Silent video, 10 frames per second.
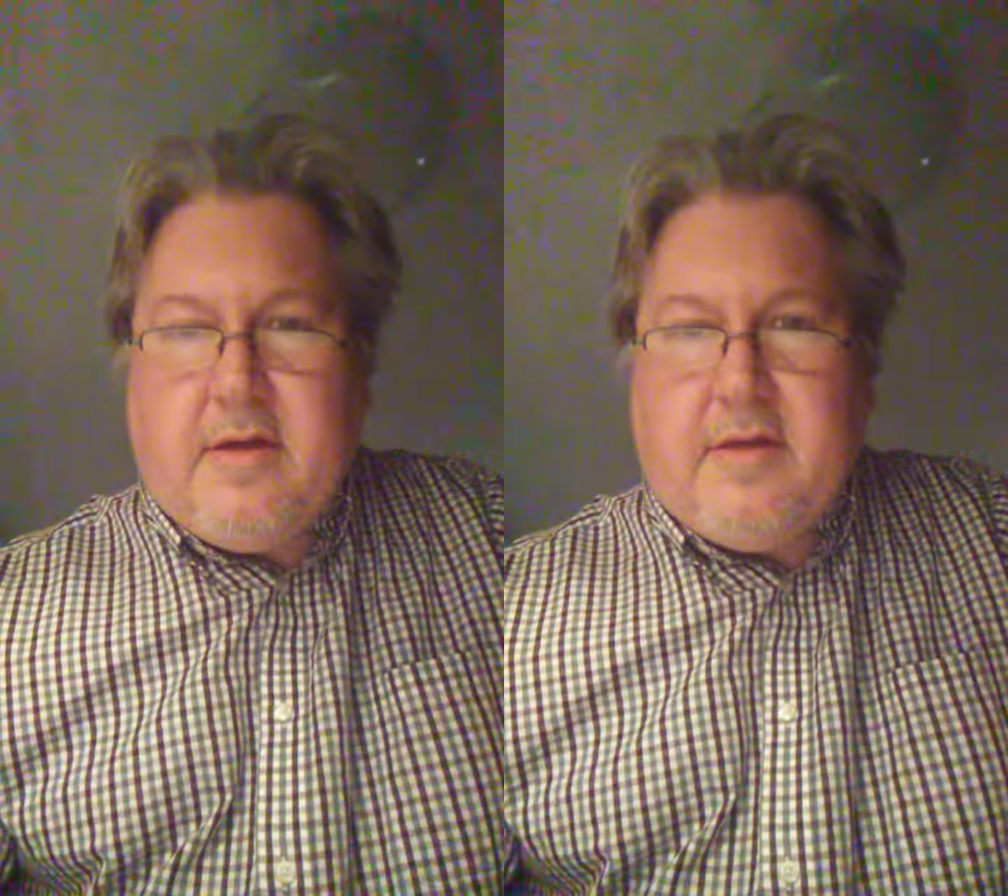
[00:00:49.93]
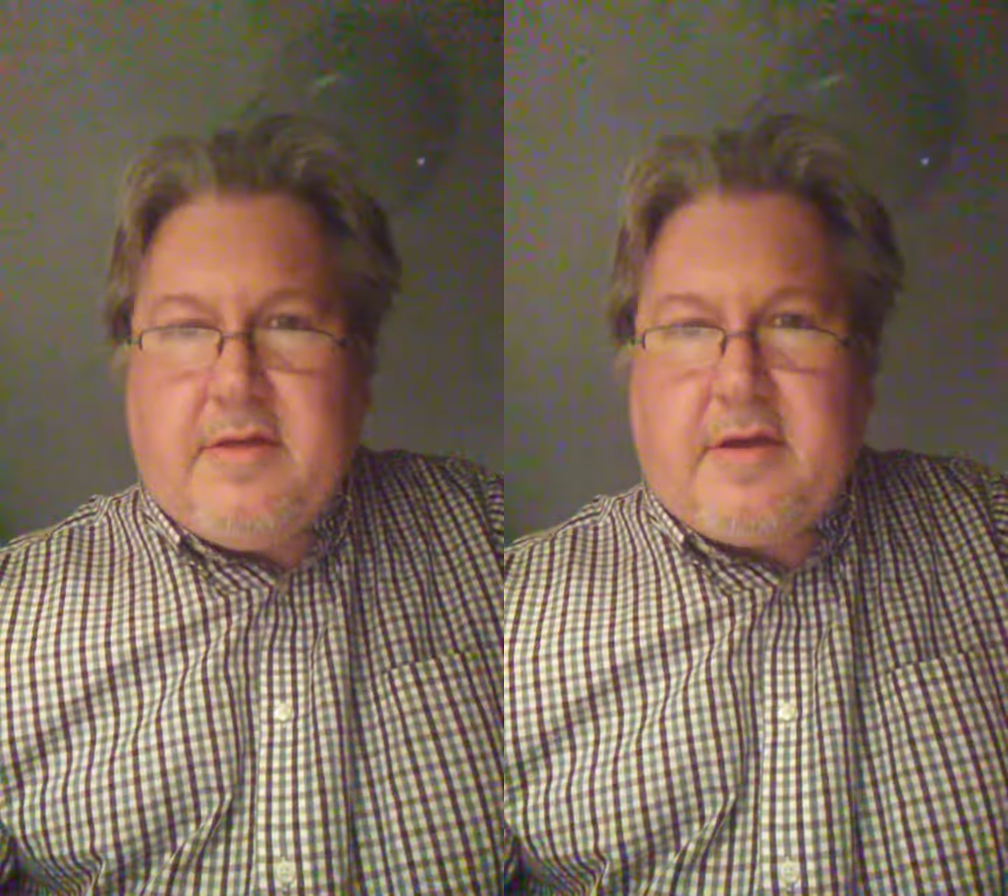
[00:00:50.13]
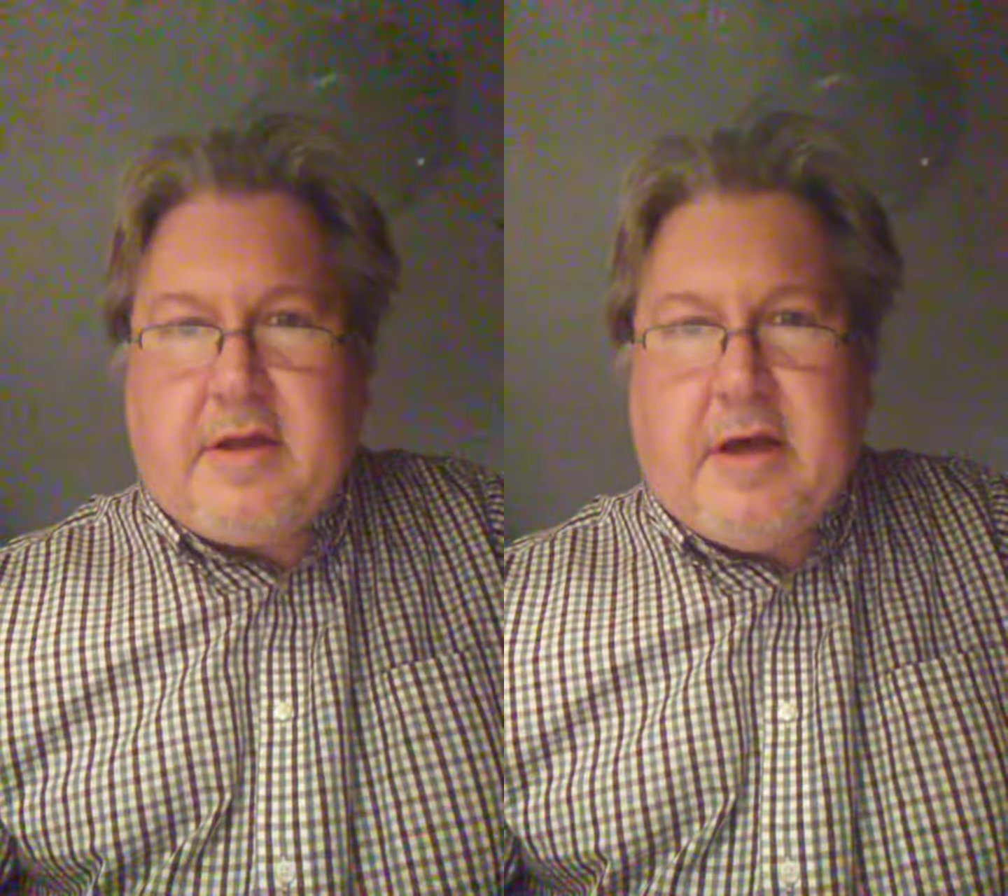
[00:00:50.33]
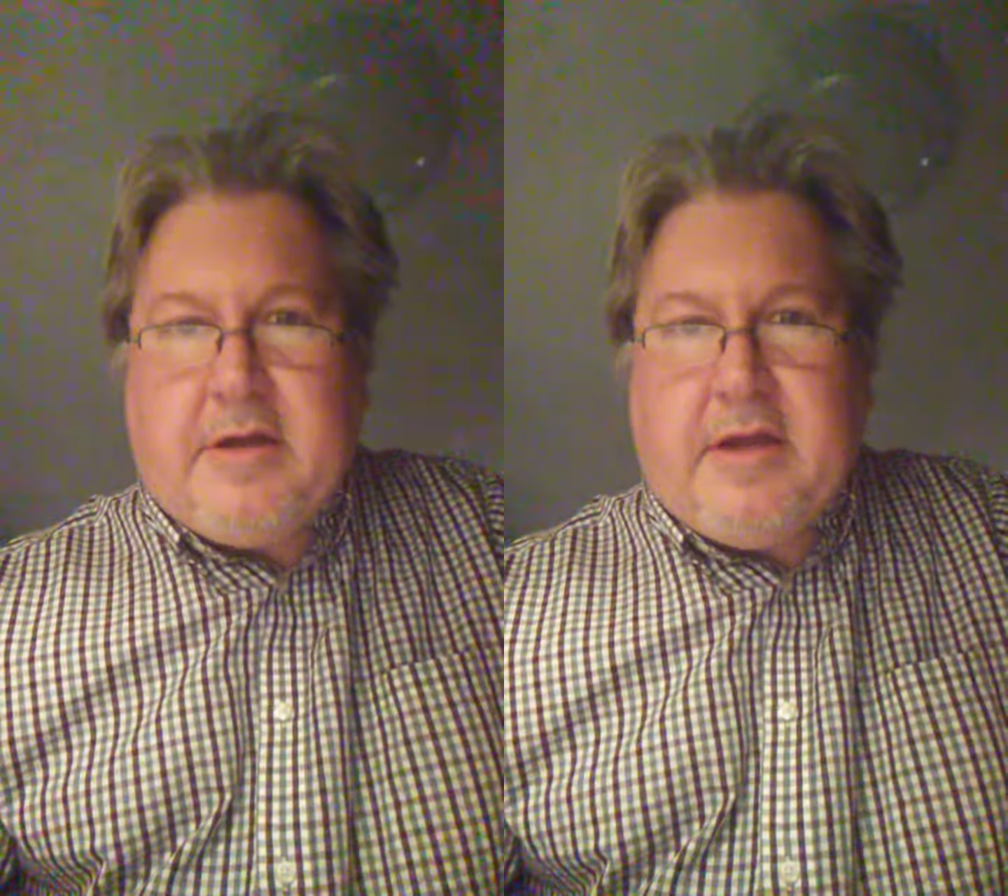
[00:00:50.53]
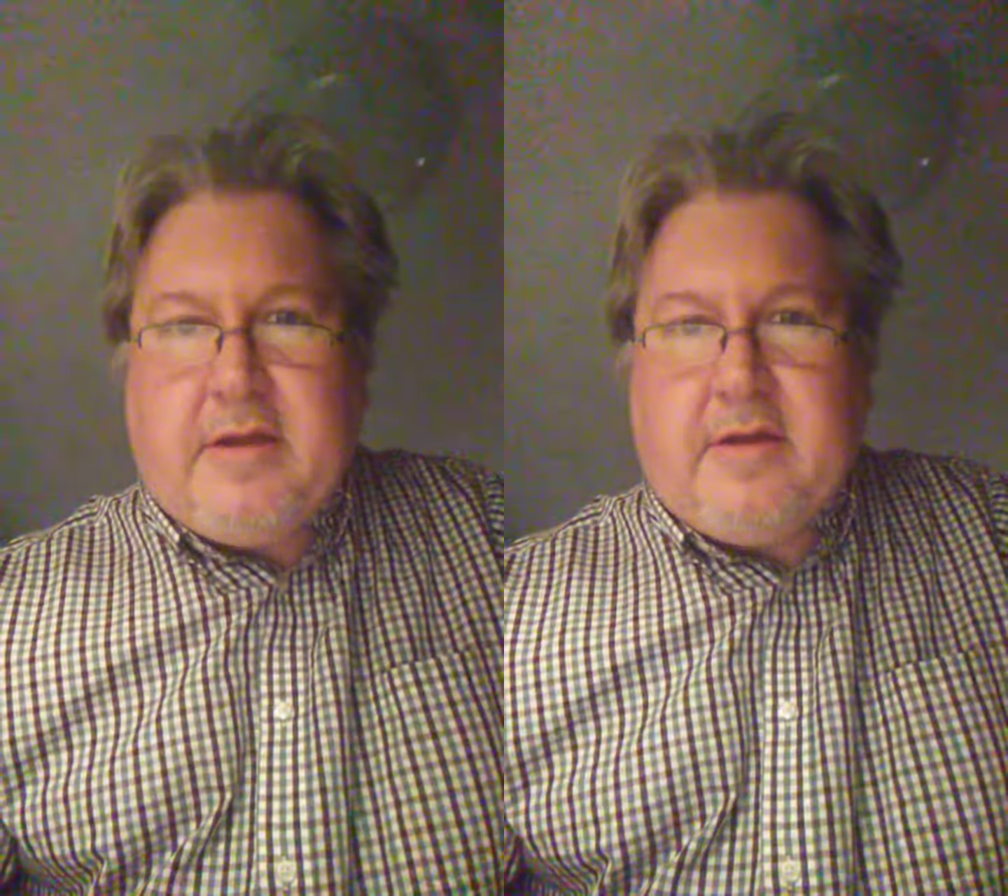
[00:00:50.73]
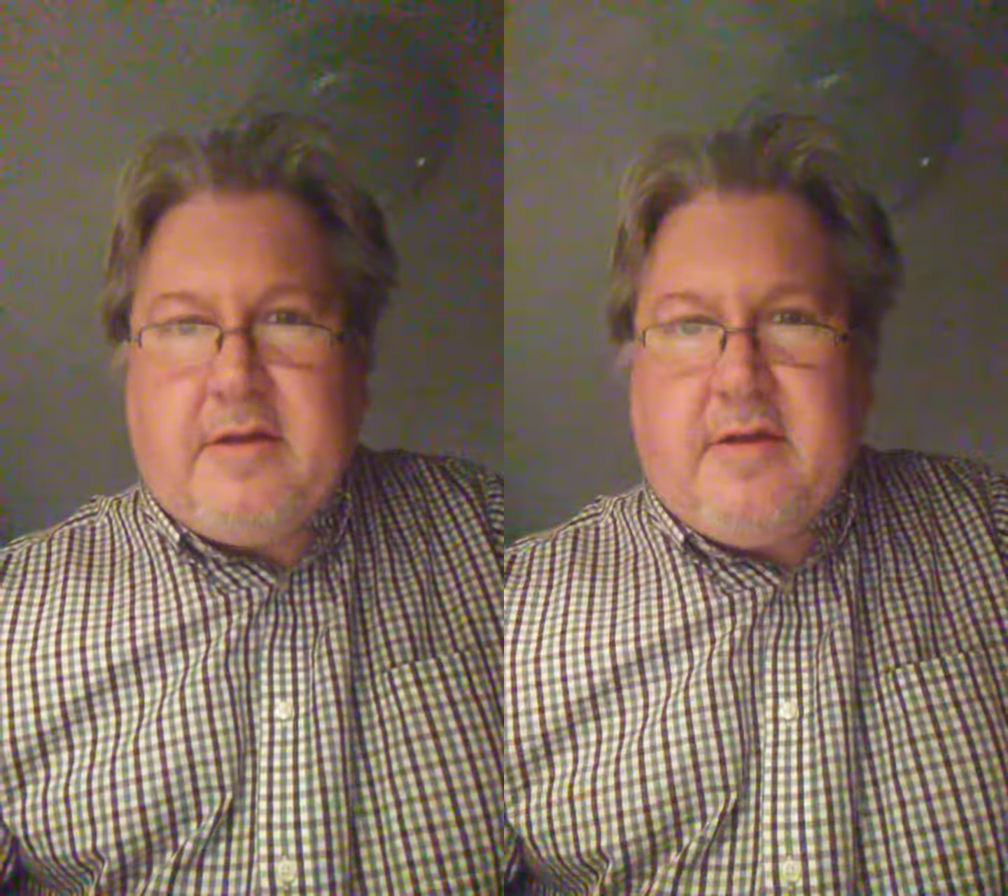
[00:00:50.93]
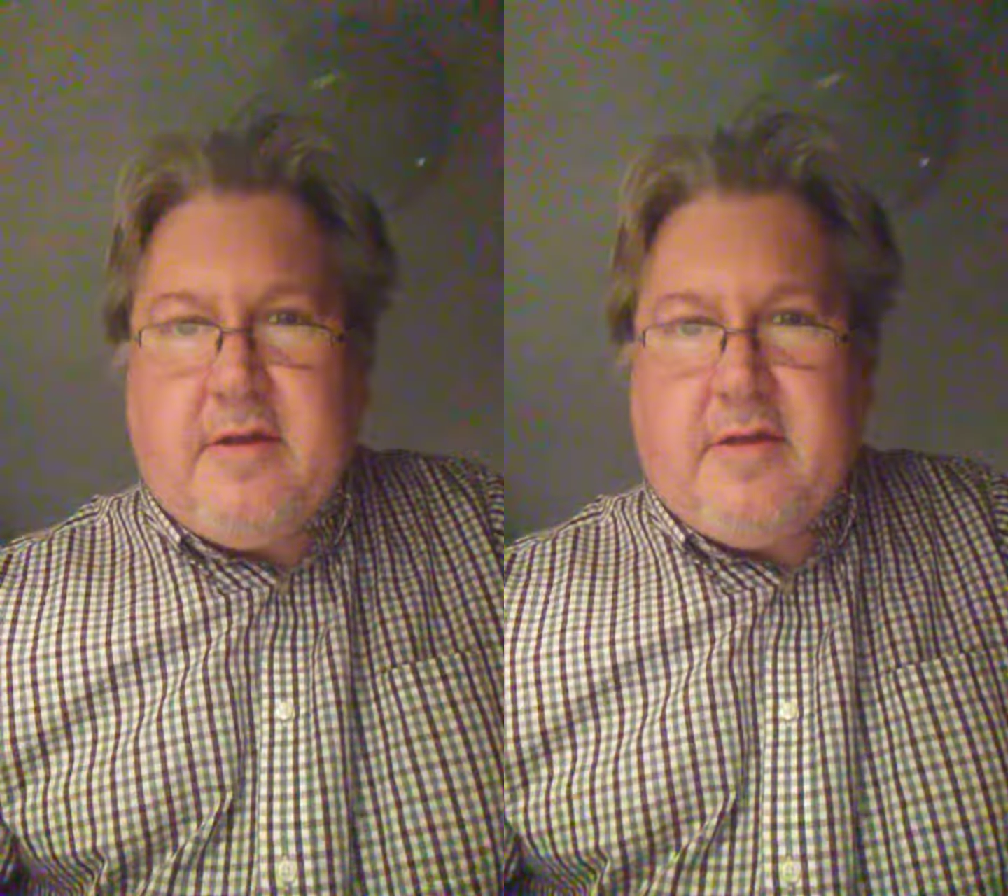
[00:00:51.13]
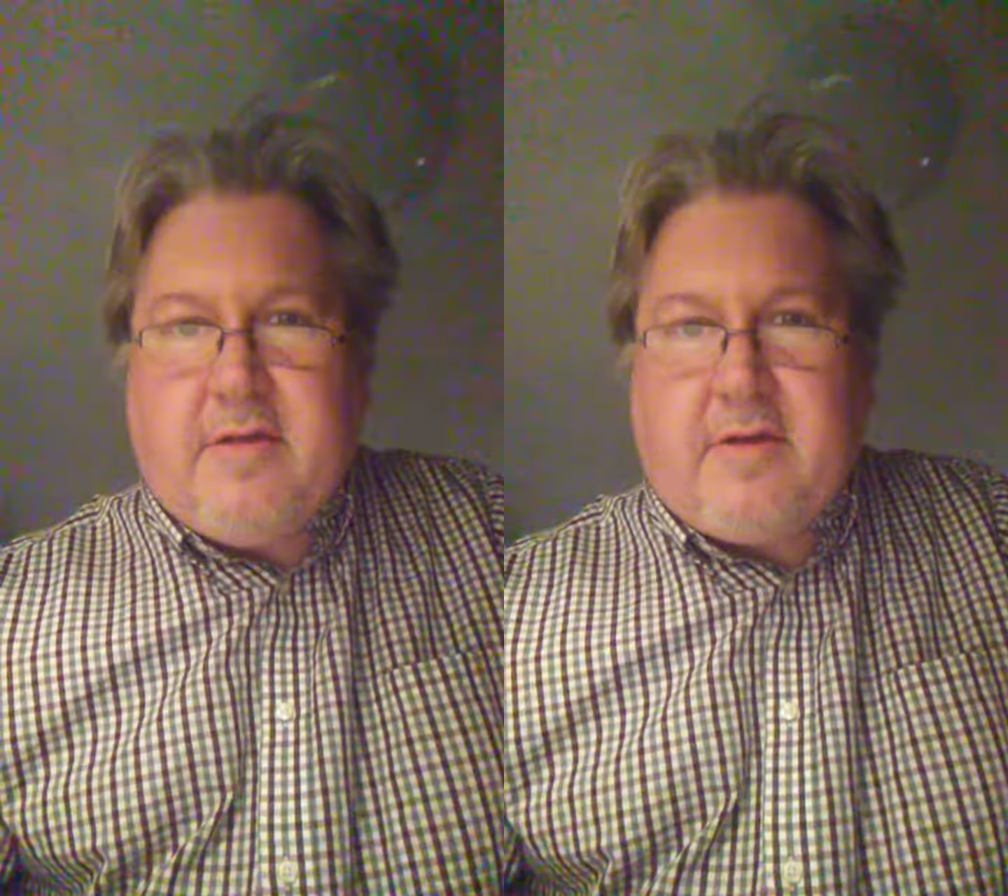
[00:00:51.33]
The cunning,
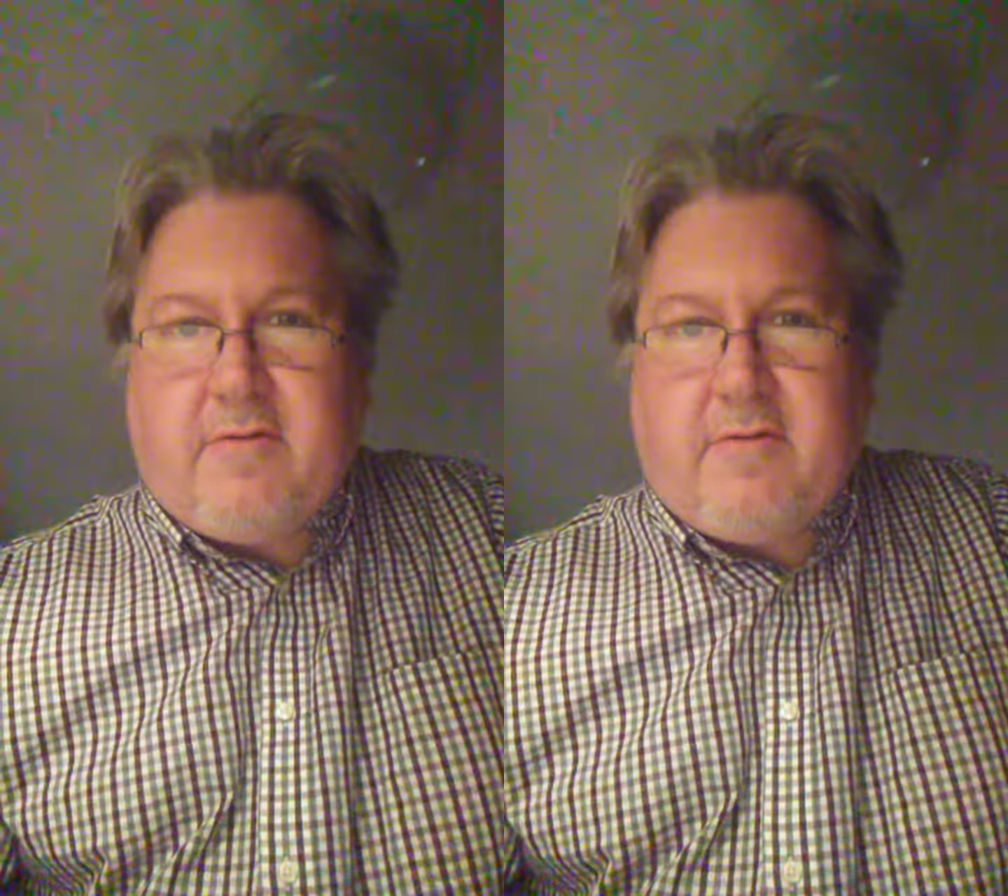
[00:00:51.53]
the